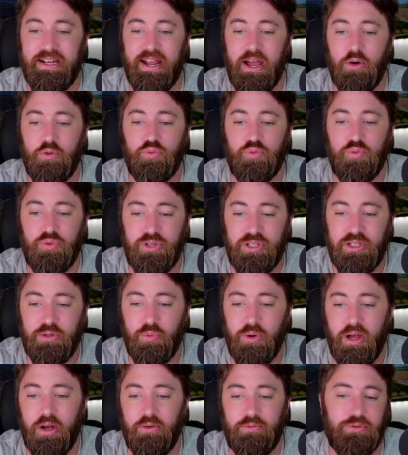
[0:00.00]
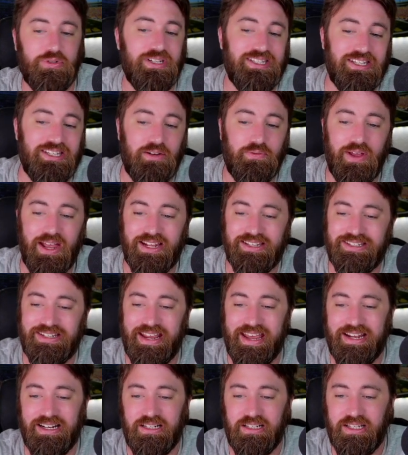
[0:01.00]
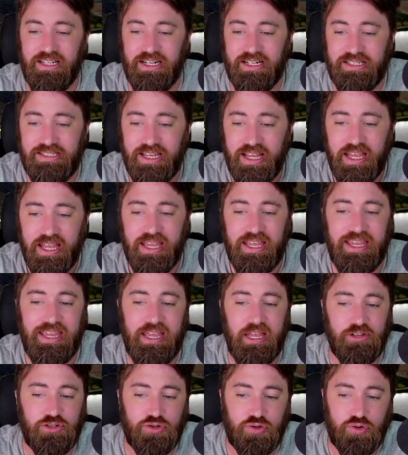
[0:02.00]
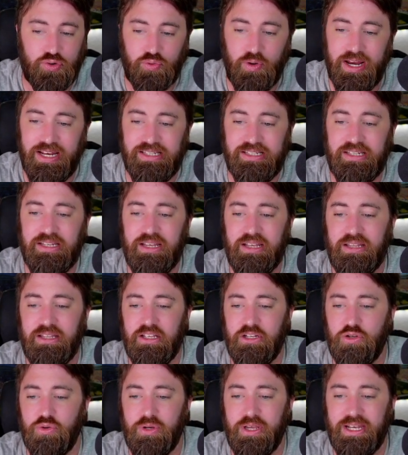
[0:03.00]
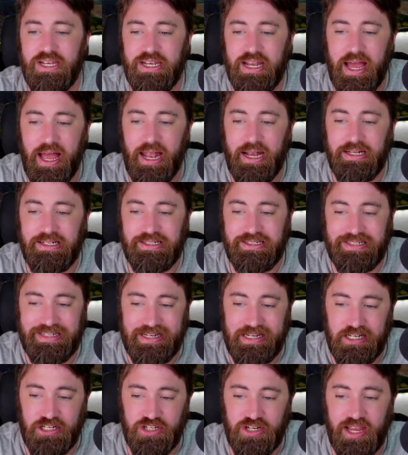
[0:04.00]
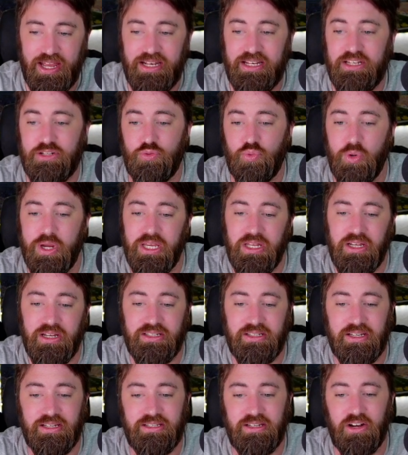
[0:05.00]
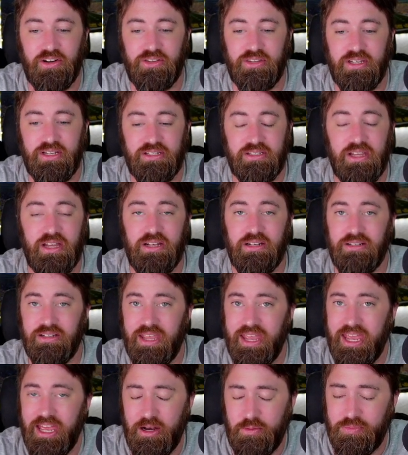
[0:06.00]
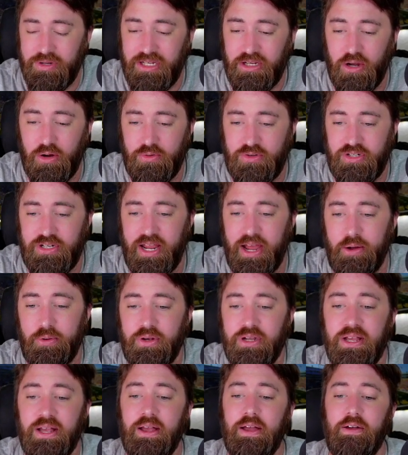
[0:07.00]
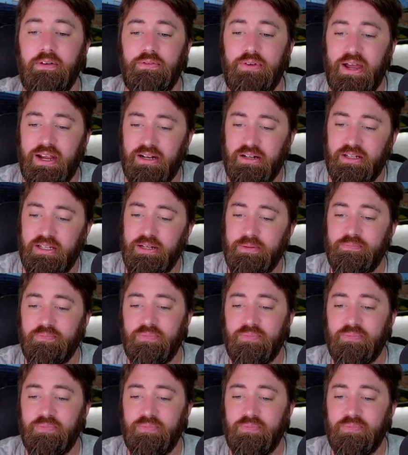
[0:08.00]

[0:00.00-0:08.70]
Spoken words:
out really well for his advanced analytics. He has traits that you cannot teach, and his weaknesses are things that can be coached out. Finally,